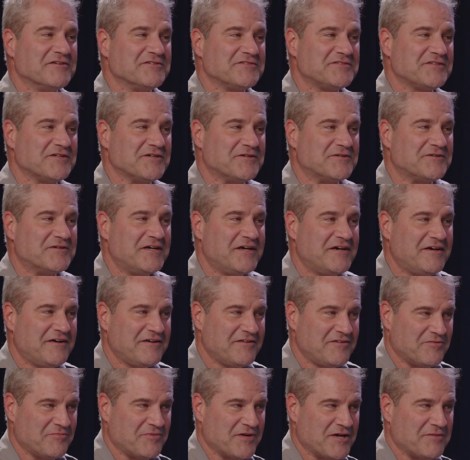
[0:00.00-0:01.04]
So
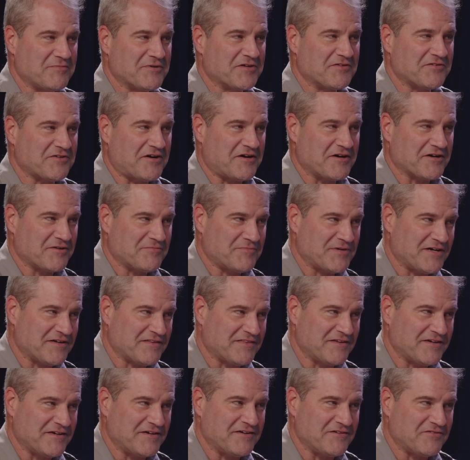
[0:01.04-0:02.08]
to be able to talk about
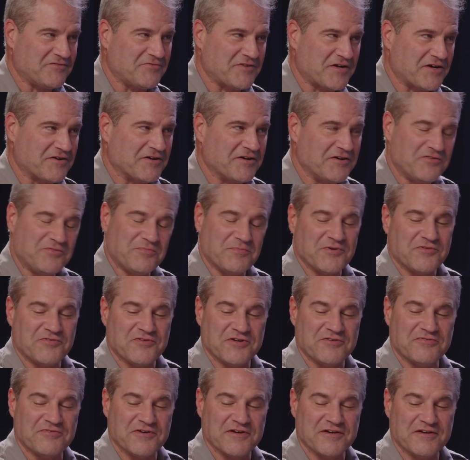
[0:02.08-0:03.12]
these very
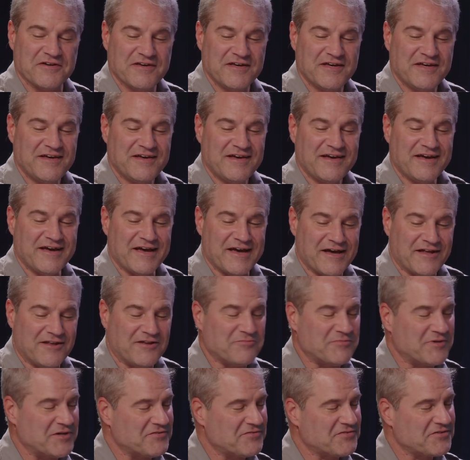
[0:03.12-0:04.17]
specific
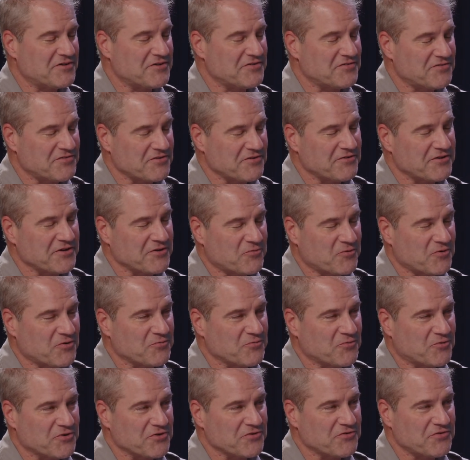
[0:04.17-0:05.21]
elements concerning World
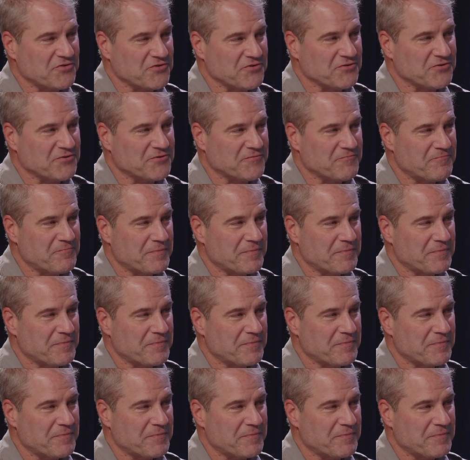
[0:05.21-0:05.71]
War II,